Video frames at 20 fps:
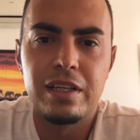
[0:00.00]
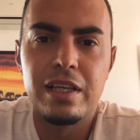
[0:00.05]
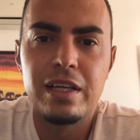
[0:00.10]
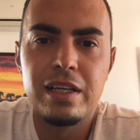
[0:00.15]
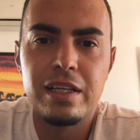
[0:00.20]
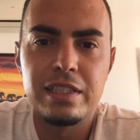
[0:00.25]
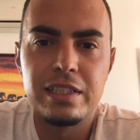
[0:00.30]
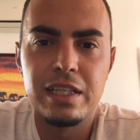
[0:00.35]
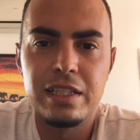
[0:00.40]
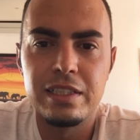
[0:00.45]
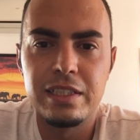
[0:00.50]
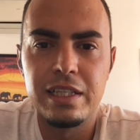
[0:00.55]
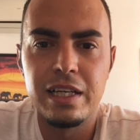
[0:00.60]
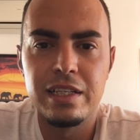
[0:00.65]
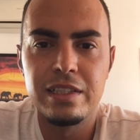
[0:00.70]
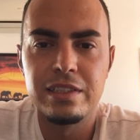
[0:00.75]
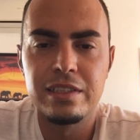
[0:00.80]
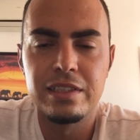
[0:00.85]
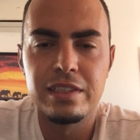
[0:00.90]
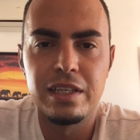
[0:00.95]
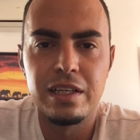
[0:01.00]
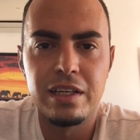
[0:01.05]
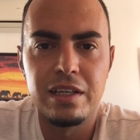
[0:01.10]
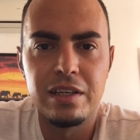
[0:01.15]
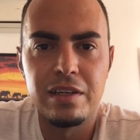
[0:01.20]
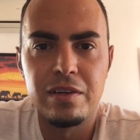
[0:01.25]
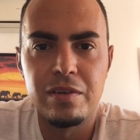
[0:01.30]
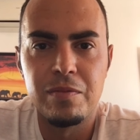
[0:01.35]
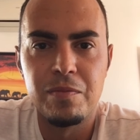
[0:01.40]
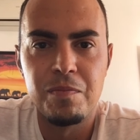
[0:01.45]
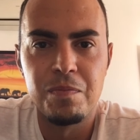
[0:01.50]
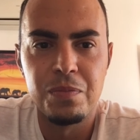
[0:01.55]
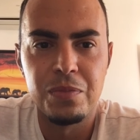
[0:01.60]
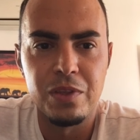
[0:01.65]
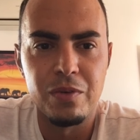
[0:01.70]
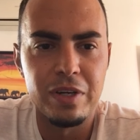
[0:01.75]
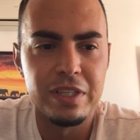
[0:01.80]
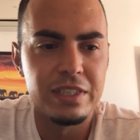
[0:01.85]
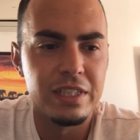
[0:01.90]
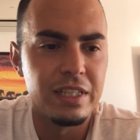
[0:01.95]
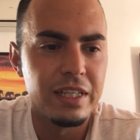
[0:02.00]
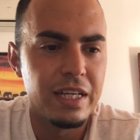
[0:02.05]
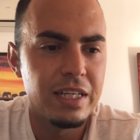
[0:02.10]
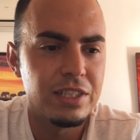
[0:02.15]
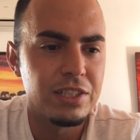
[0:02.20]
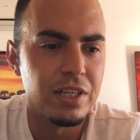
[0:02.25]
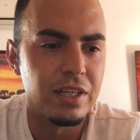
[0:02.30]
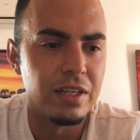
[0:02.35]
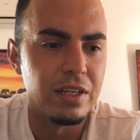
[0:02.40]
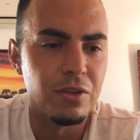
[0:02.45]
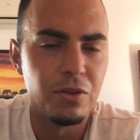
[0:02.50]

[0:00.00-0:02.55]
Quique Setién's uh, resignation.